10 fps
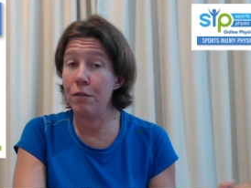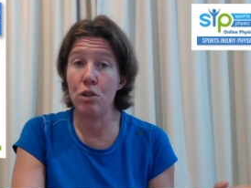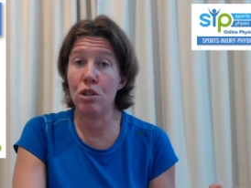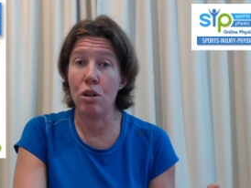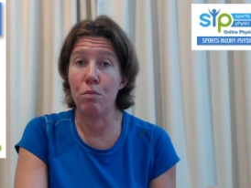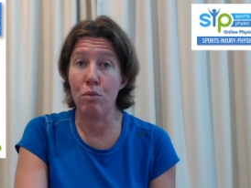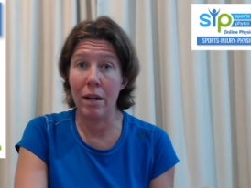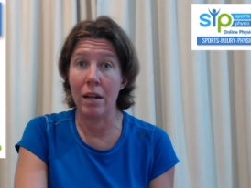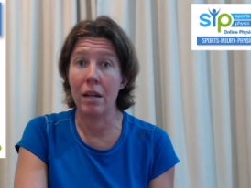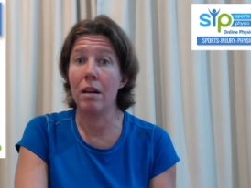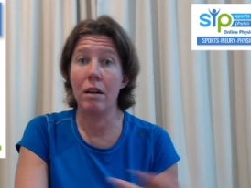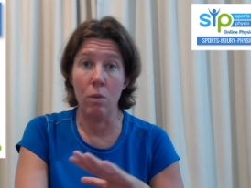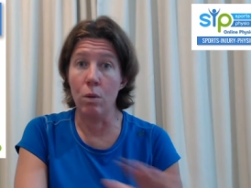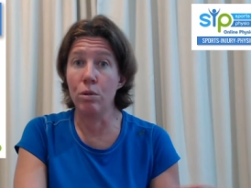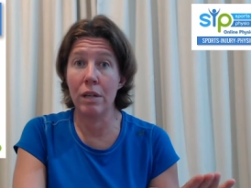to stop running
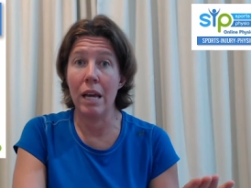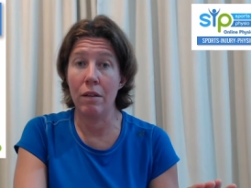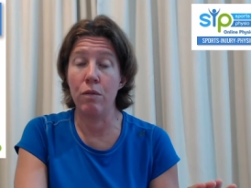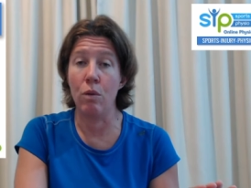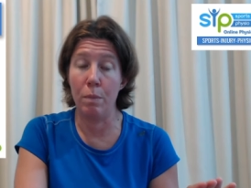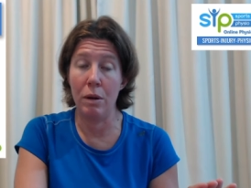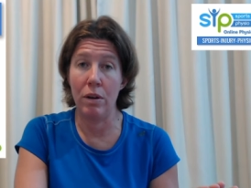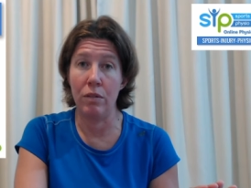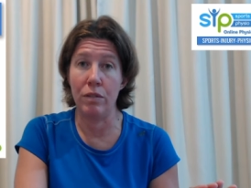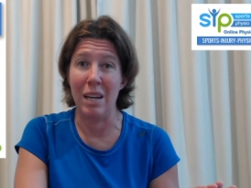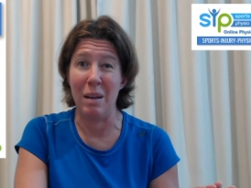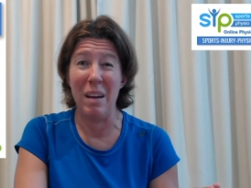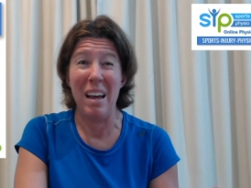altogether for a period of time.